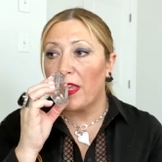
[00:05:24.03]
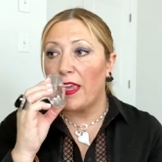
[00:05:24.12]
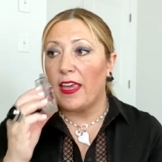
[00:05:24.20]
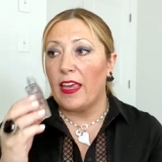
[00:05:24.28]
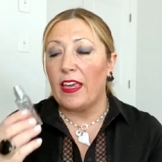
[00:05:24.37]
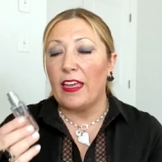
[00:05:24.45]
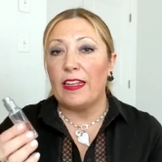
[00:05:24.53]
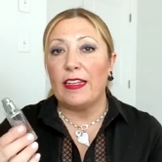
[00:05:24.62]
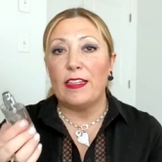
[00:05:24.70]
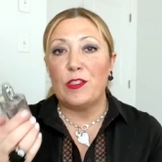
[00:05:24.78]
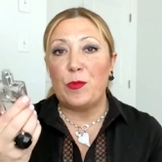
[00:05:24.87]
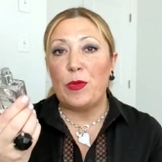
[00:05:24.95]
and
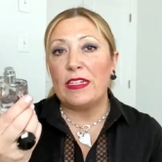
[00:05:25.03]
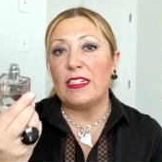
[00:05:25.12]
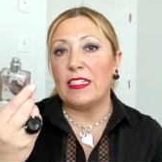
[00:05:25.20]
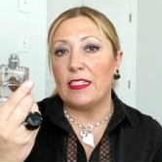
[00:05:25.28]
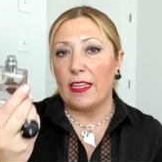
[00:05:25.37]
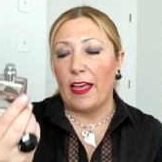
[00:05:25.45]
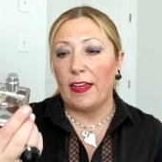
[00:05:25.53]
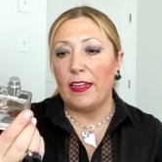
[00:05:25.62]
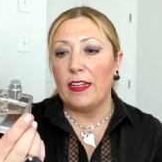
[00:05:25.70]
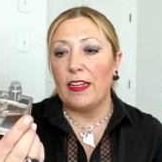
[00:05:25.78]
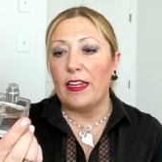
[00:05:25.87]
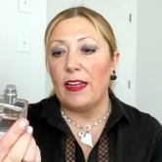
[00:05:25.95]
it's been
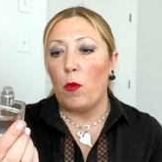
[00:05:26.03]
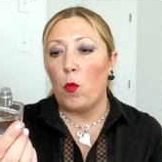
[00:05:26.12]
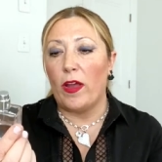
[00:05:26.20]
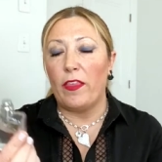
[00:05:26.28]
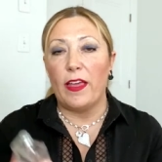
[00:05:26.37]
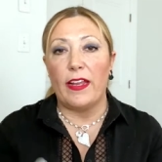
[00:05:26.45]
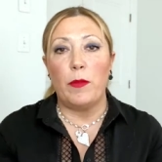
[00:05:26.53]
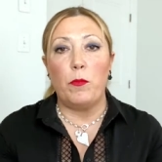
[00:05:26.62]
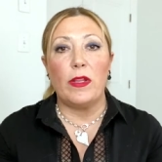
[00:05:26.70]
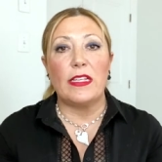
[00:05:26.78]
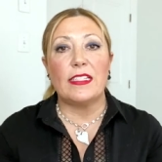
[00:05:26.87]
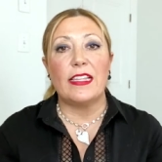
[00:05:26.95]
designed in a way that it
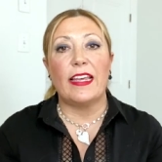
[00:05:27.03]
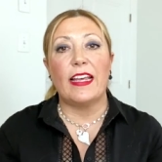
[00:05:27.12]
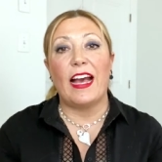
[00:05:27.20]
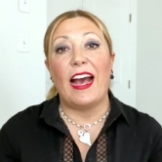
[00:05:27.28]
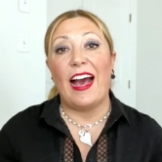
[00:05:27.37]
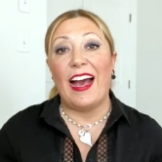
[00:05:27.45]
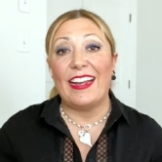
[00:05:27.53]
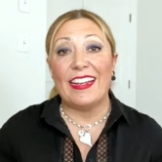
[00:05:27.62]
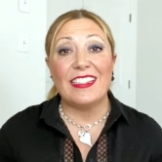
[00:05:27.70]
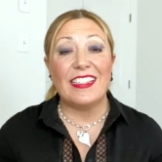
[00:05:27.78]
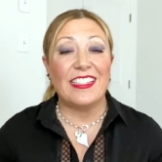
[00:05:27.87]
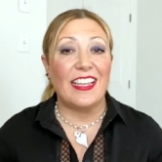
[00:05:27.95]
plays like a hide
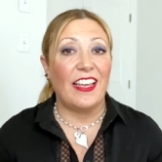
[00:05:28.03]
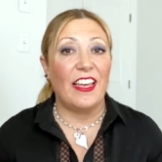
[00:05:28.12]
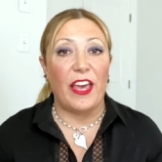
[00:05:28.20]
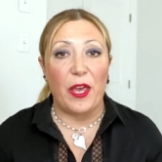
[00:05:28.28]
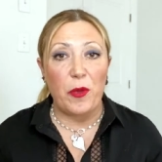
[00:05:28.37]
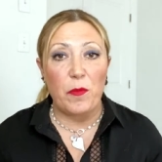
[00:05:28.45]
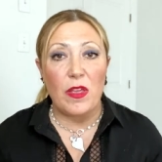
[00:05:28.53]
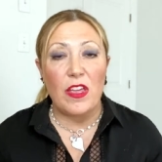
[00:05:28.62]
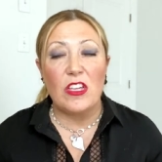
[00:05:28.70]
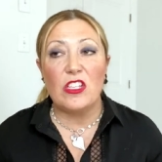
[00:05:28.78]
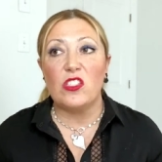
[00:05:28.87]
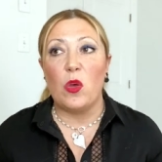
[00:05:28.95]
and seek game.
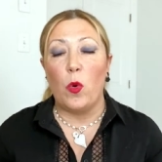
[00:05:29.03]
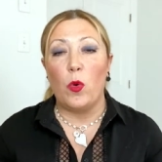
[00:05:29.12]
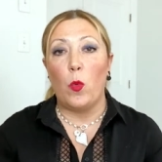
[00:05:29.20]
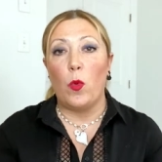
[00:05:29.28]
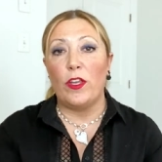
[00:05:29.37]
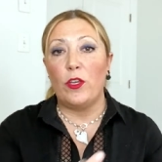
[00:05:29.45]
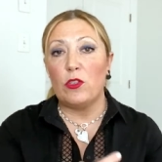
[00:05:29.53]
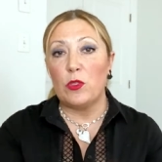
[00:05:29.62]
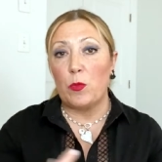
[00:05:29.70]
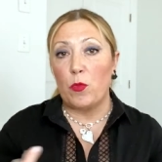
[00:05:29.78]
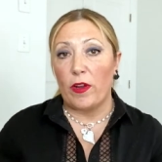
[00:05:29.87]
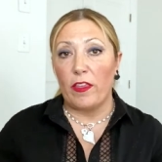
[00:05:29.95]
So when you
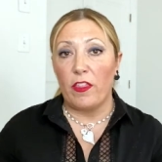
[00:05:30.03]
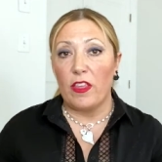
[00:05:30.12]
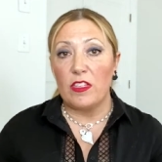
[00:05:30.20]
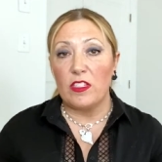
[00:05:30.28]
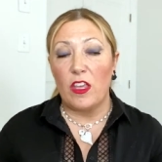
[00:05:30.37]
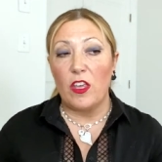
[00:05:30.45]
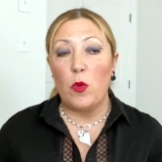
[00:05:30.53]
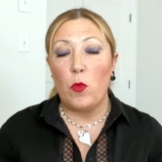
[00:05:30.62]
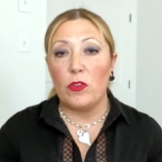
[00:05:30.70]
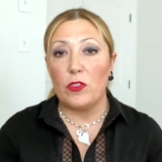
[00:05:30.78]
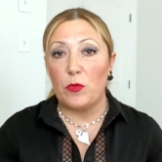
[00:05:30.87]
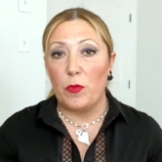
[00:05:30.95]
spray this, you
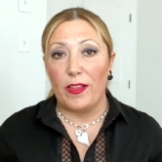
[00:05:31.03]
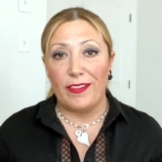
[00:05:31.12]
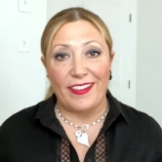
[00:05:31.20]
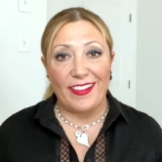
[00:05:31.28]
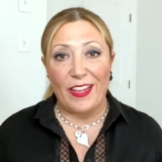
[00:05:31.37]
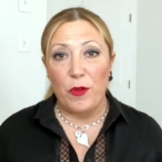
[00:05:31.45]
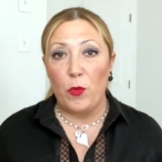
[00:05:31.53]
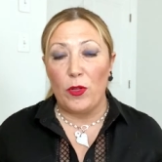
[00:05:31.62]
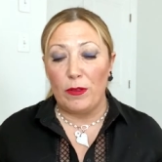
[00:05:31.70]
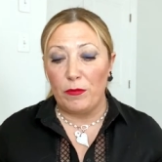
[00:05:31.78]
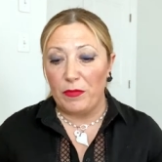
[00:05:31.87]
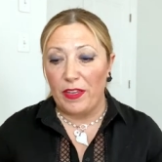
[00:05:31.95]
won't smell it. It
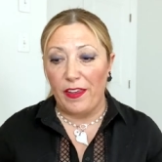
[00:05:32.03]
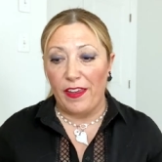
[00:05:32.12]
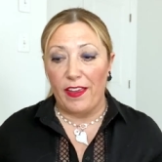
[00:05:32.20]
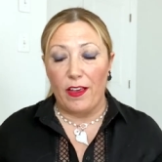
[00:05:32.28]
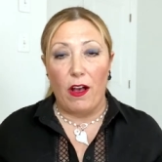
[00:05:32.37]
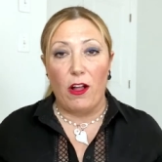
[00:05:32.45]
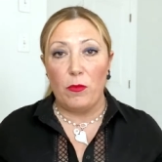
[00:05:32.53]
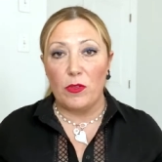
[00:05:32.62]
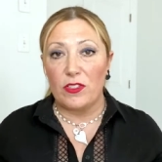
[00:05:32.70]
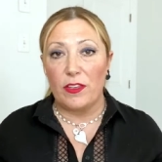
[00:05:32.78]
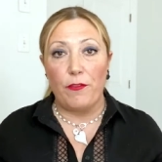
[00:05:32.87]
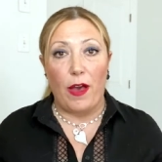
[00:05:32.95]
will
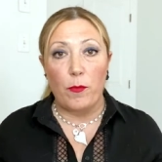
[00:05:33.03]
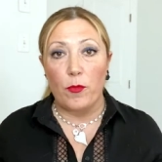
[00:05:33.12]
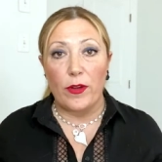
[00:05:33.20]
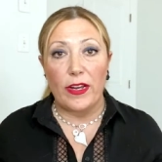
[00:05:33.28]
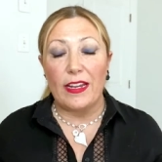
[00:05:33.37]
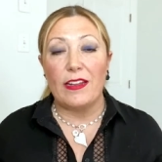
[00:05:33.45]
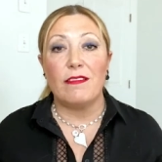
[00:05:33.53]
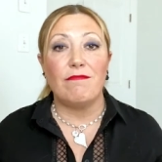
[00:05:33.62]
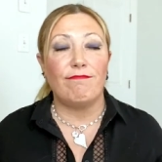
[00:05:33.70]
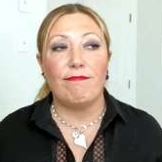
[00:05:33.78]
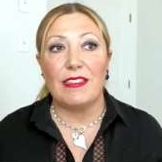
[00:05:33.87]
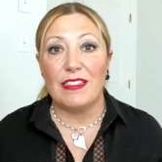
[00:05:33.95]
almost evaporate
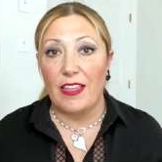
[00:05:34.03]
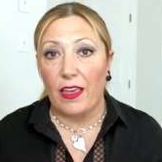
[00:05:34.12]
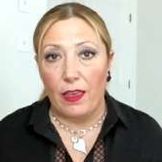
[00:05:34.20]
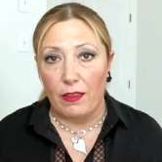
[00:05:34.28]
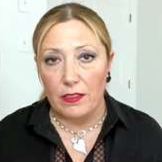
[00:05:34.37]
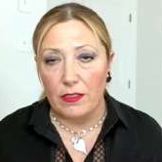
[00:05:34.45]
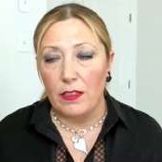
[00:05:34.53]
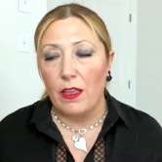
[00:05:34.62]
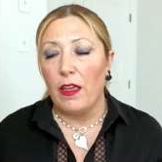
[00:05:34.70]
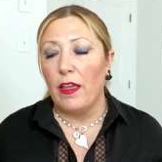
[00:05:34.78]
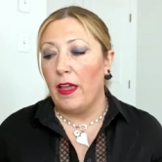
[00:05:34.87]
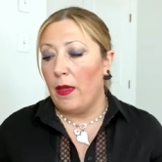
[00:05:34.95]
in seconds,
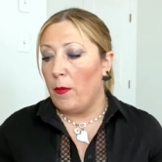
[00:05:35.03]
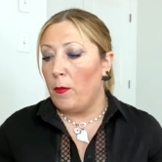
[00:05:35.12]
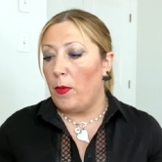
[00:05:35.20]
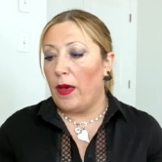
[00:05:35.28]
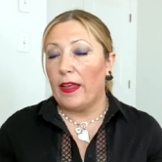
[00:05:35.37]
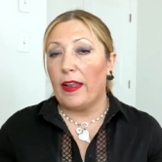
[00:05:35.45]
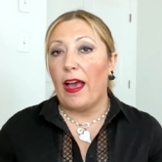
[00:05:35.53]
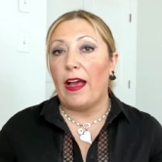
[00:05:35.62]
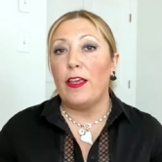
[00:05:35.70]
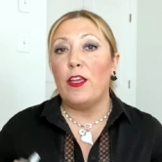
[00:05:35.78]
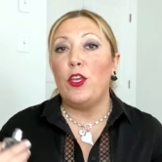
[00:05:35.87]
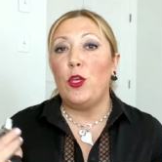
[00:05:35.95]
but
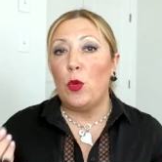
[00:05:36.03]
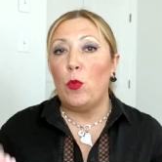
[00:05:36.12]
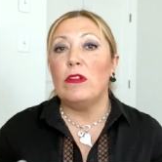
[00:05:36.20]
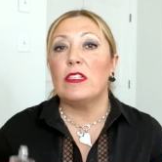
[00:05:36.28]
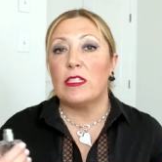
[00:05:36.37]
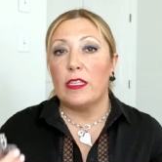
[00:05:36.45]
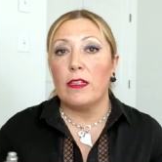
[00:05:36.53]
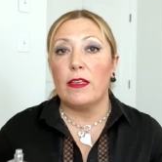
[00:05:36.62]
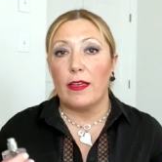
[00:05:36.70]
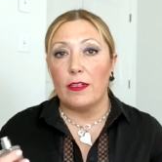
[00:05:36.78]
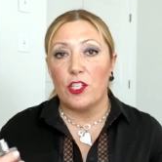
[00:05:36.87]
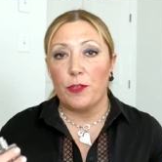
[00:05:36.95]
you will still
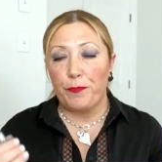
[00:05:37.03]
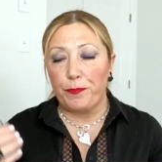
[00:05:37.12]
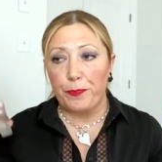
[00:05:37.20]
catch